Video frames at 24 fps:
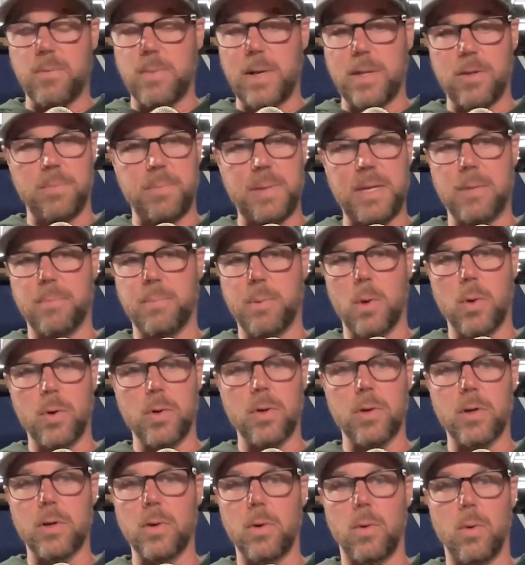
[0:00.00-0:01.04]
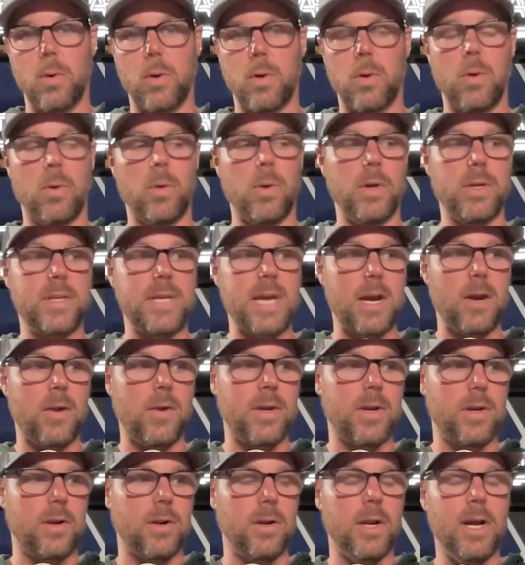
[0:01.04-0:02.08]
whether it be a broker or or a
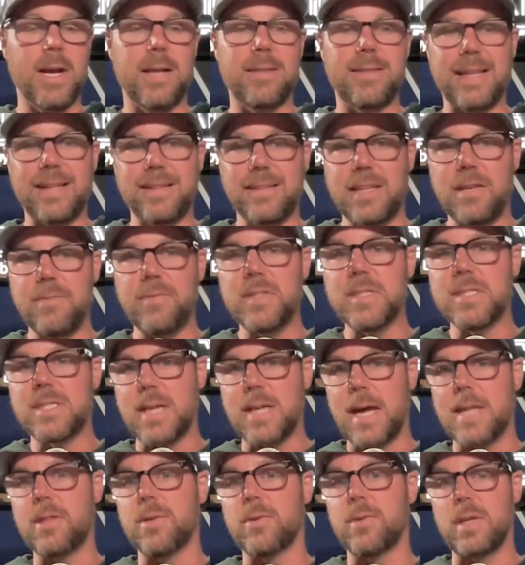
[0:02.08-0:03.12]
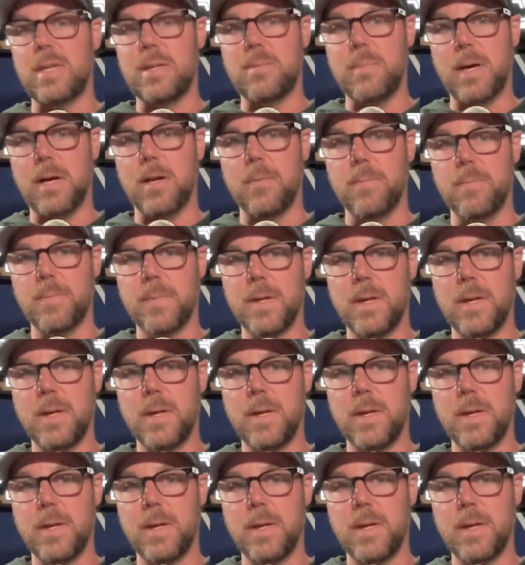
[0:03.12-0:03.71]
carrier, they live inside their email.